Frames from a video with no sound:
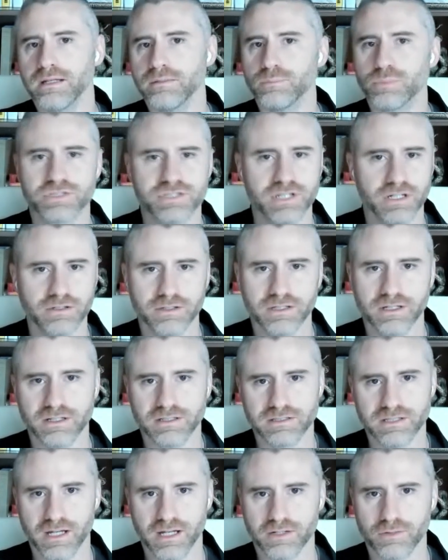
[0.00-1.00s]
And
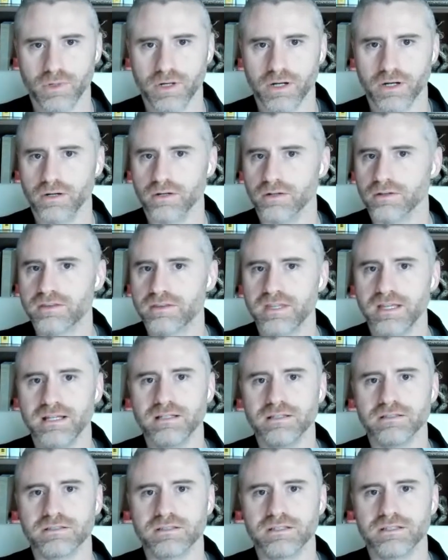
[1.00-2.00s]
particularly in tech where
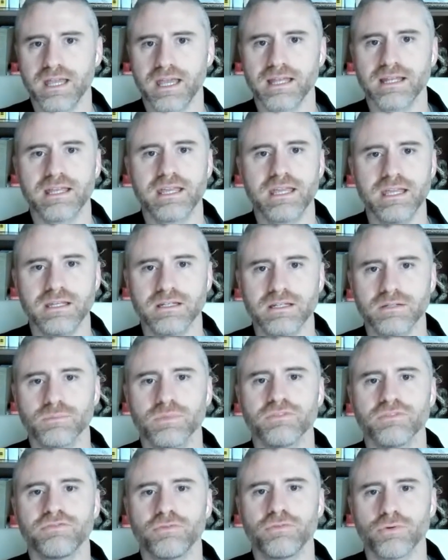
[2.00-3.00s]
things get
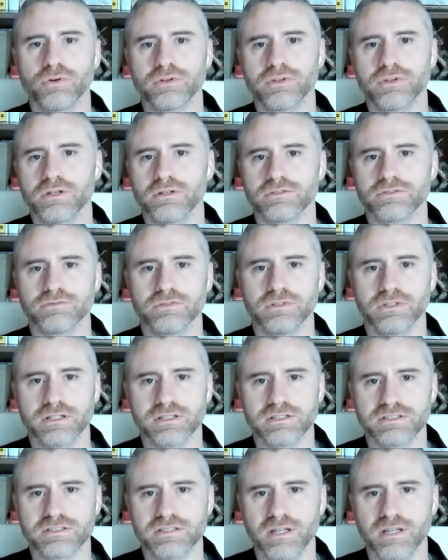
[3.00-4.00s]
heated before there's
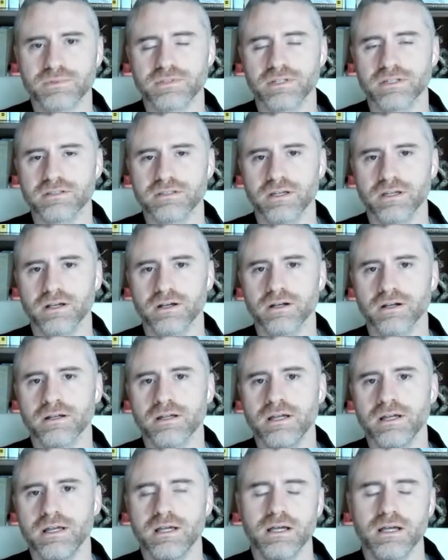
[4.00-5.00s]
really substance
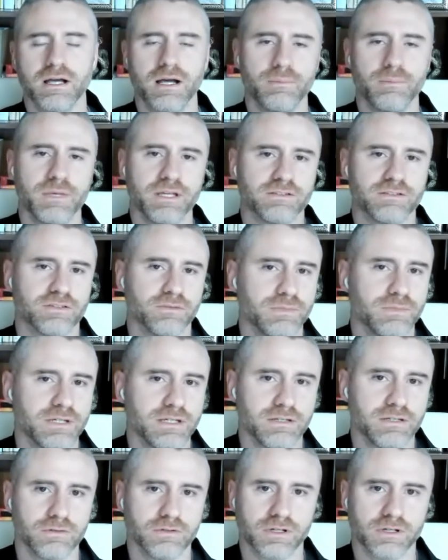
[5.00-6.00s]
there. I mean, to
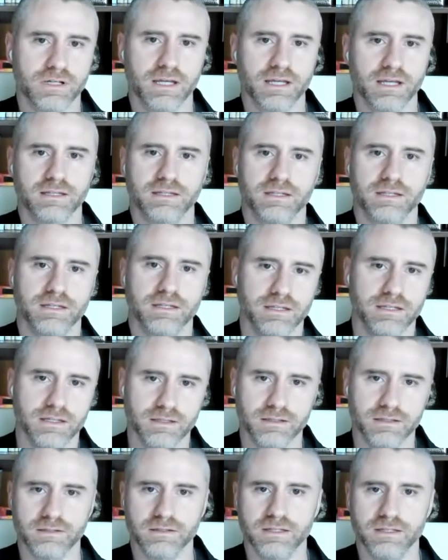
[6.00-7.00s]
me, you look at
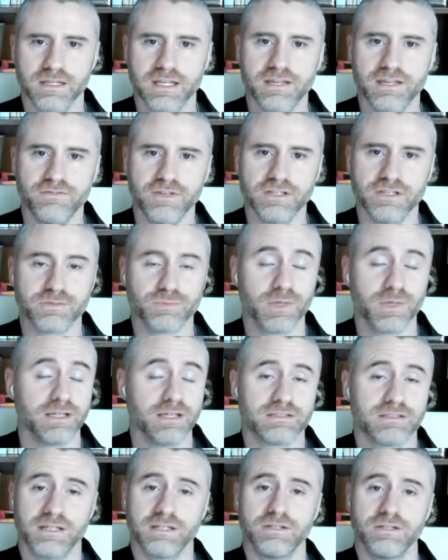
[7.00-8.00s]
the, the EV
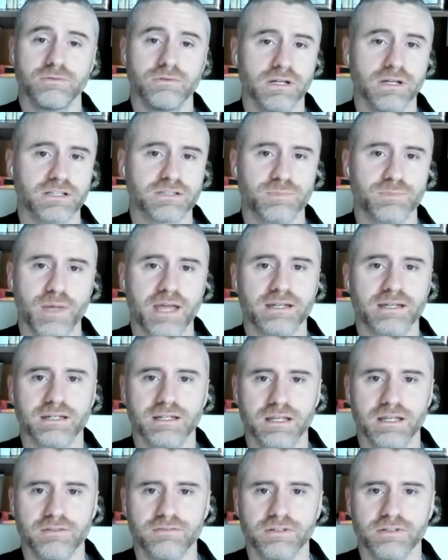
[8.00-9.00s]
space and you
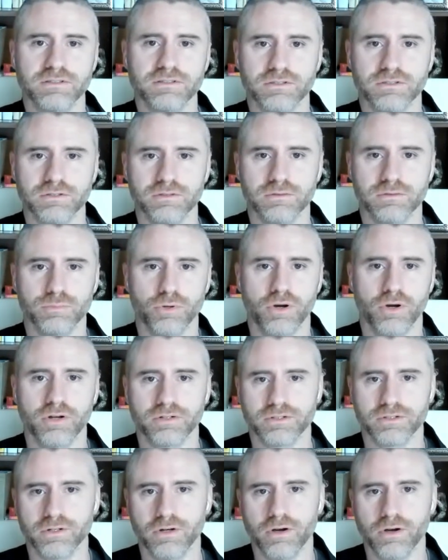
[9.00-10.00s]
expand it even to
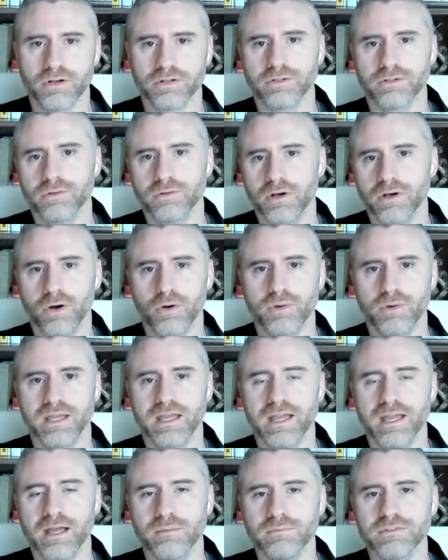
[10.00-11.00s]
broader auto
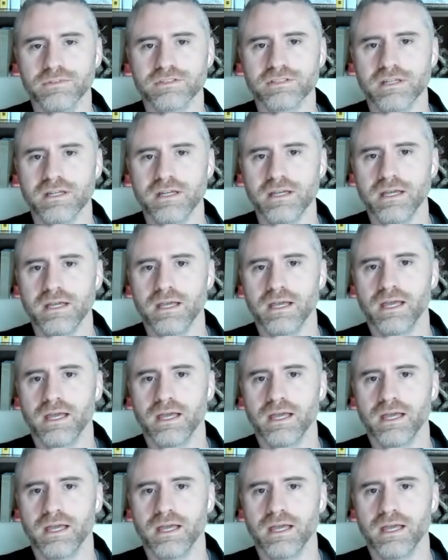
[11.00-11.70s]
OEMs